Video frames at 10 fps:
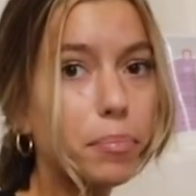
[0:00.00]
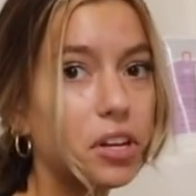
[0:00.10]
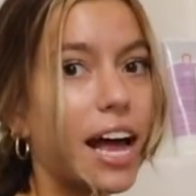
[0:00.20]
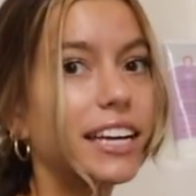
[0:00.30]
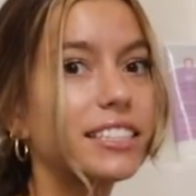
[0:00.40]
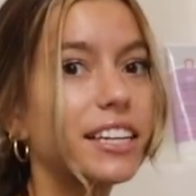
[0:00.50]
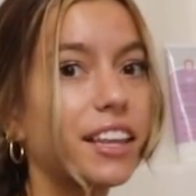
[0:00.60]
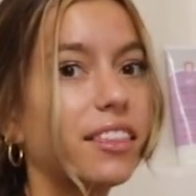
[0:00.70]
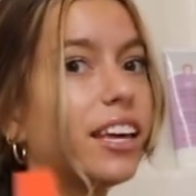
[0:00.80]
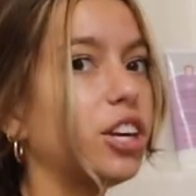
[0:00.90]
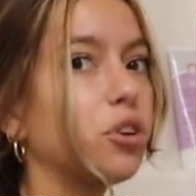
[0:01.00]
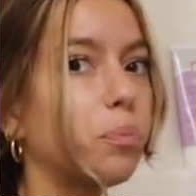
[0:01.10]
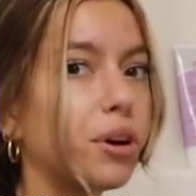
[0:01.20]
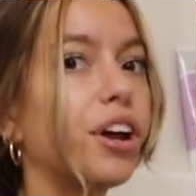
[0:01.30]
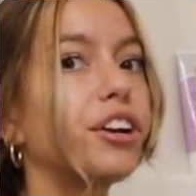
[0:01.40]
plastic thing you
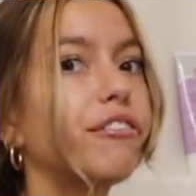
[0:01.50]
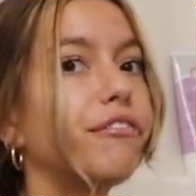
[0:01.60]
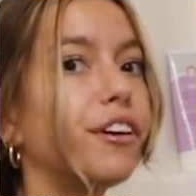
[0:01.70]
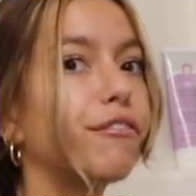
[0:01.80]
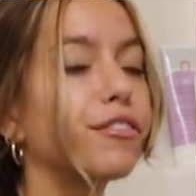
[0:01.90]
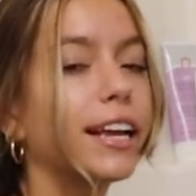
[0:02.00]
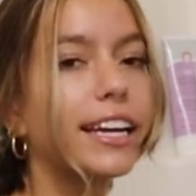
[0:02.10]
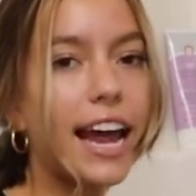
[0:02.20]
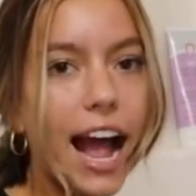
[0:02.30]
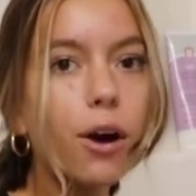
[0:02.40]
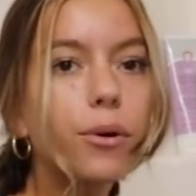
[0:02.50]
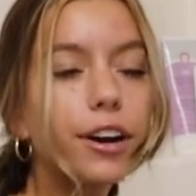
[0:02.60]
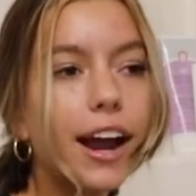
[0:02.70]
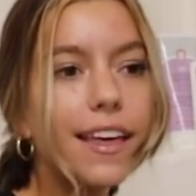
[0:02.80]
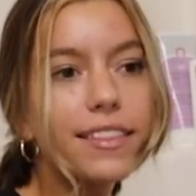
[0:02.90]
put on your foot for like an
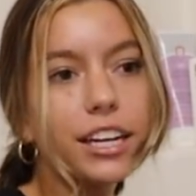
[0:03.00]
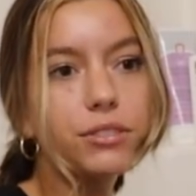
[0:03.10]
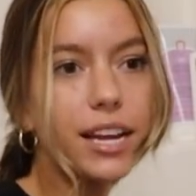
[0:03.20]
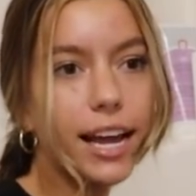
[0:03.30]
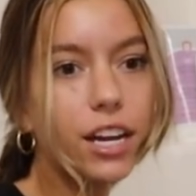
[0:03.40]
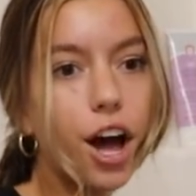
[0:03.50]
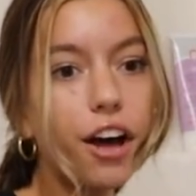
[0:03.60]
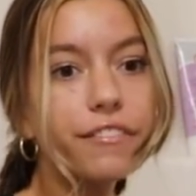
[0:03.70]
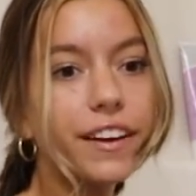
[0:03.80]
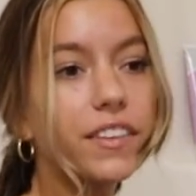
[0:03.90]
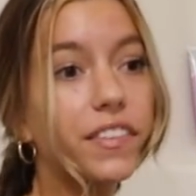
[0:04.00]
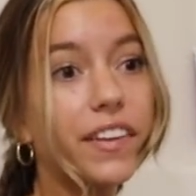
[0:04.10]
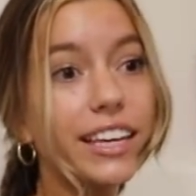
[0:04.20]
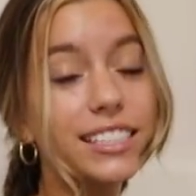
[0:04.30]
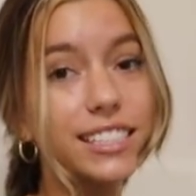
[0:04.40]
hour, and then you take it off, and in
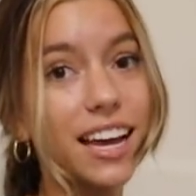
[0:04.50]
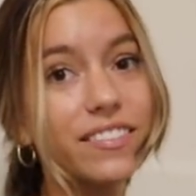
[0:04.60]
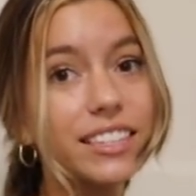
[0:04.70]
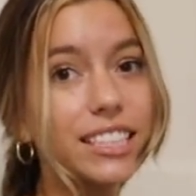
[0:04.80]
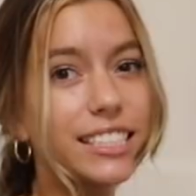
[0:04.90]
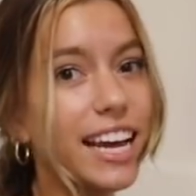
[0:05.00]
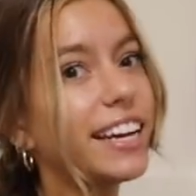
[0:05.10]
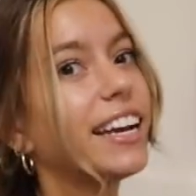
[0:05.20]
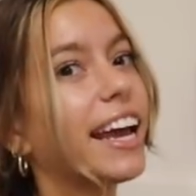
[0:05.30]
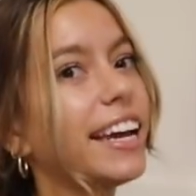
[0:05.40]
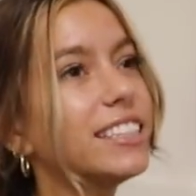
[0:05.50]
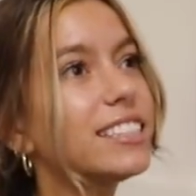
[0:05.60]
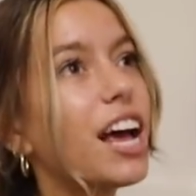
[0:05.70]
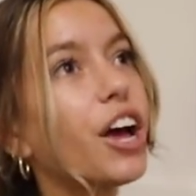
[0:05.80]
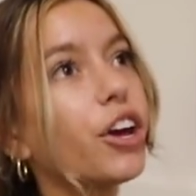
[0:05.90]
like 7 to 10
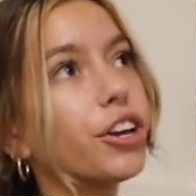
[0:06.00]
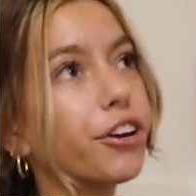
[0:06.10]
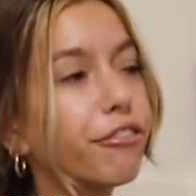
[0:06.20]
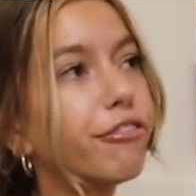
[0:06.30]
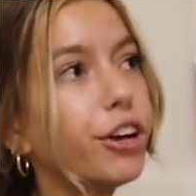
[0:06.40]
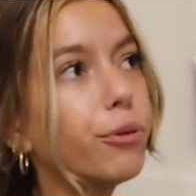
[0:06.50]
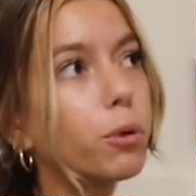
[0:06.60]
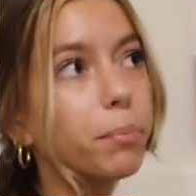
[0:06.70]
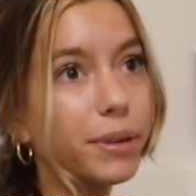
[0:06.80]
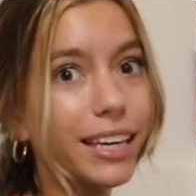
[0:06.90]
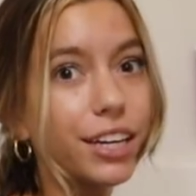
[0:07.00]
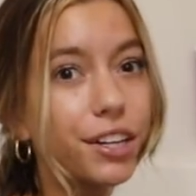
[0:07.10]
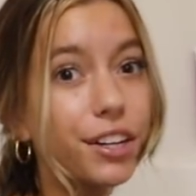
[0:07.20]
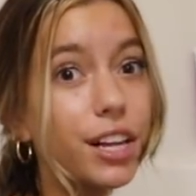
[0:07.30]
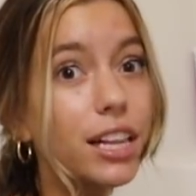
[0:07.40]
days, your foot will
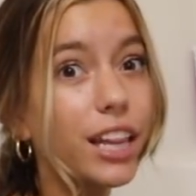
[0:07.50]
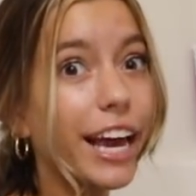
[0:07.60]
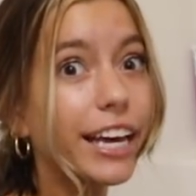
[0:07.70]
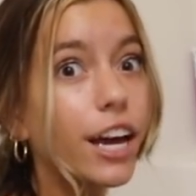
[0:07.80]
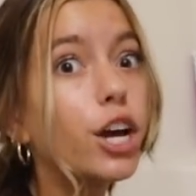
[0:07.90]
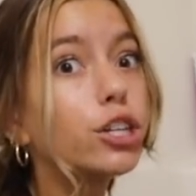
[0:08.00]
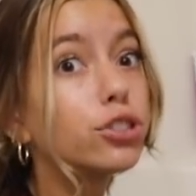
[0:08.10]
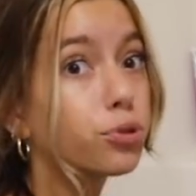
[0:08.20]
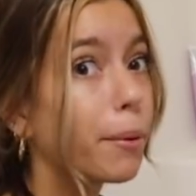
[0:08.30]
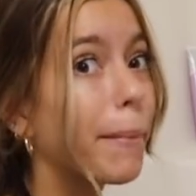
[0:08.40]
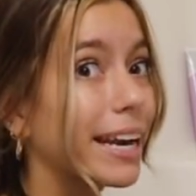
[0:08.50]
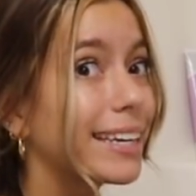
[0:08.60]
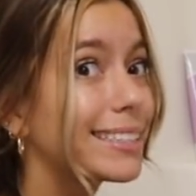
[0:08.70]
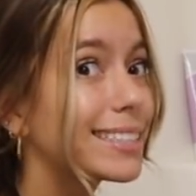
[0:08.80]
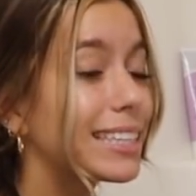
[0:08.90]
peel like
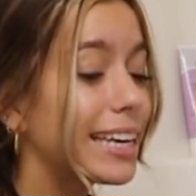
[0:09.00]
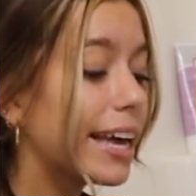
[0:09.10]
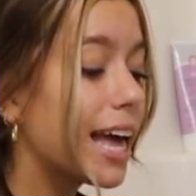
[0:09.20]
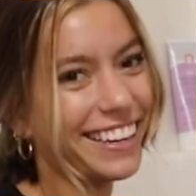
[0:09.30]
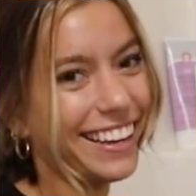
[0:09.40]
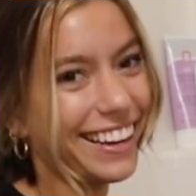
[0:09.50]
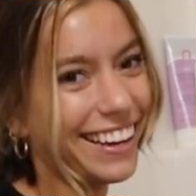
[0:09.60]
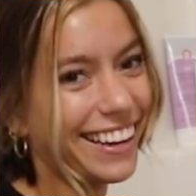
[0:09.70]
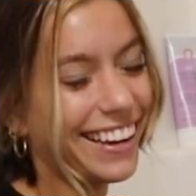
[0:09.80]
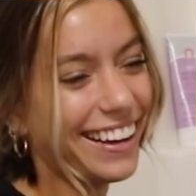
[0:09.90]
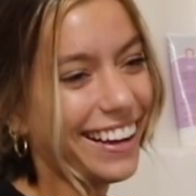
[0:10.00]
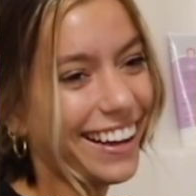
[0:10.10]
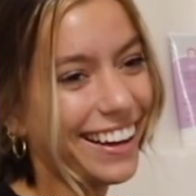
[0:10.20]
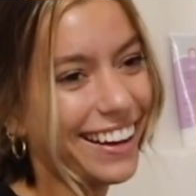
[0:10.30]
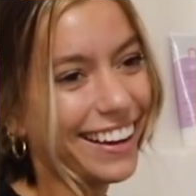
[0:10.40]
tremendously. Should
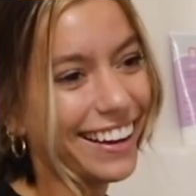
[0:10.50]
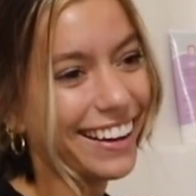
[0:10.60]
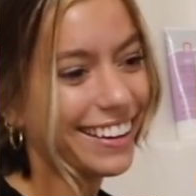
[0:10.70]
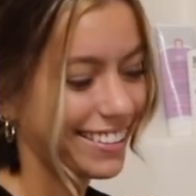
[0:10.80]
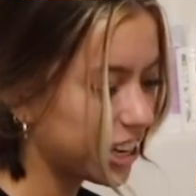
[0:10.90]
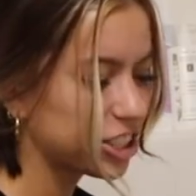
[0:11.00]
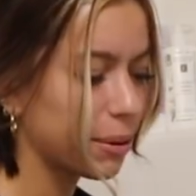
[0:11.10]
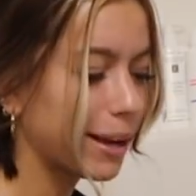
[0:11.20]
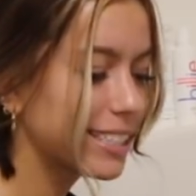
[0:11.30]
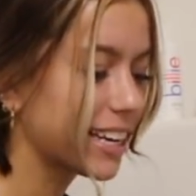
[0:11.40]
I get